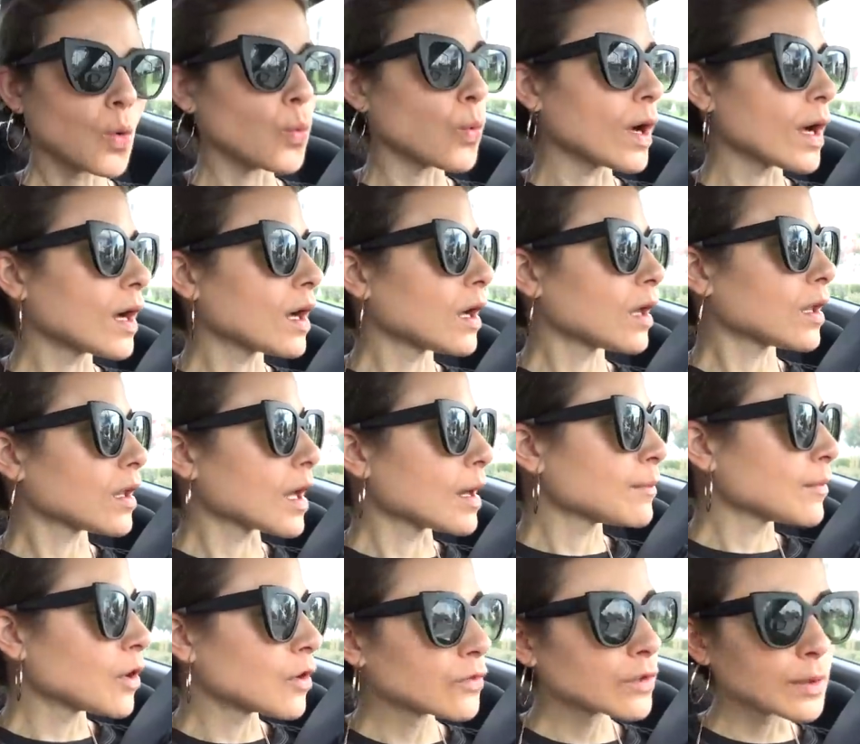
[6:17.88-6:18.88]
Well,
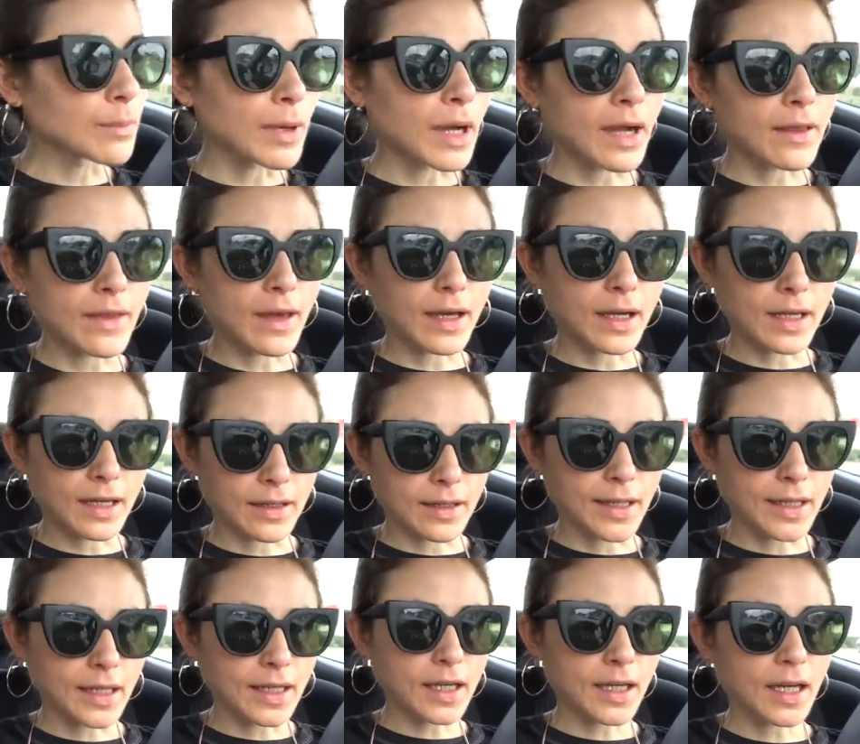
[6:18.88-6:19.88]
I'm over by that
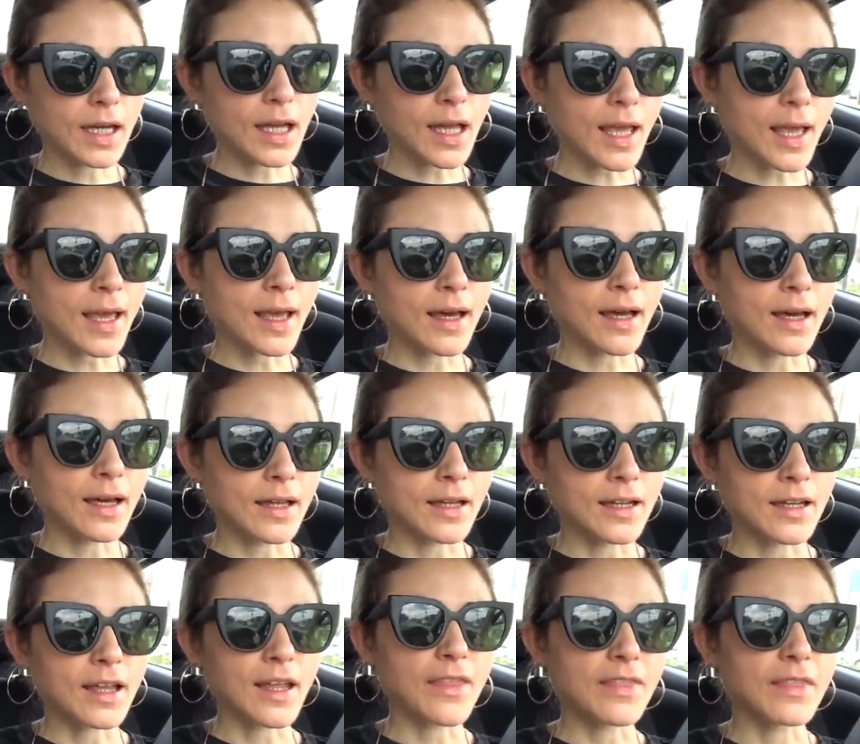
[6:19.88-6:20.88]
area
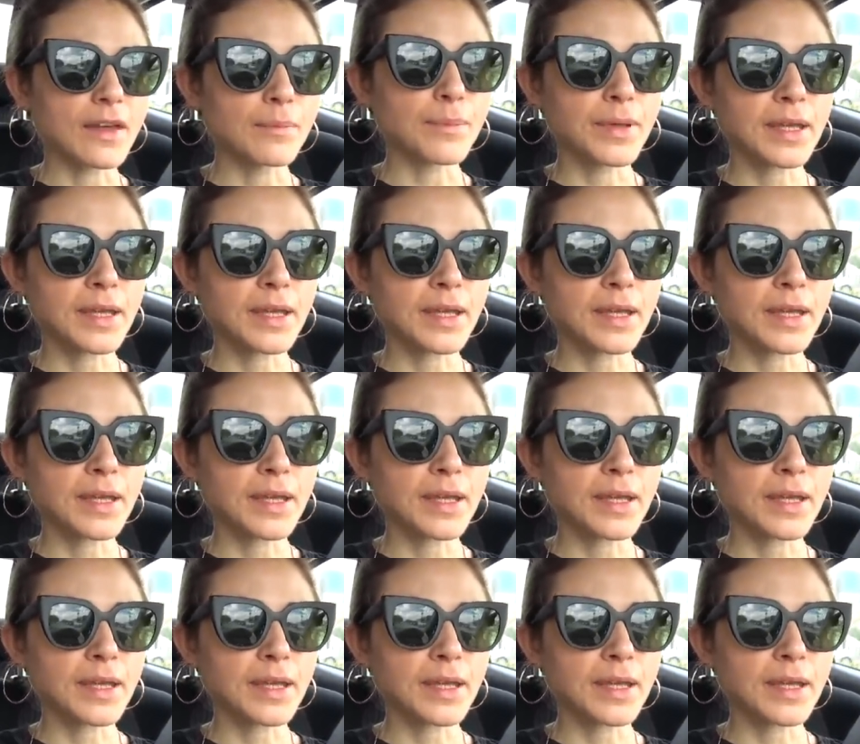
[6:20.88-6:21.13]
and the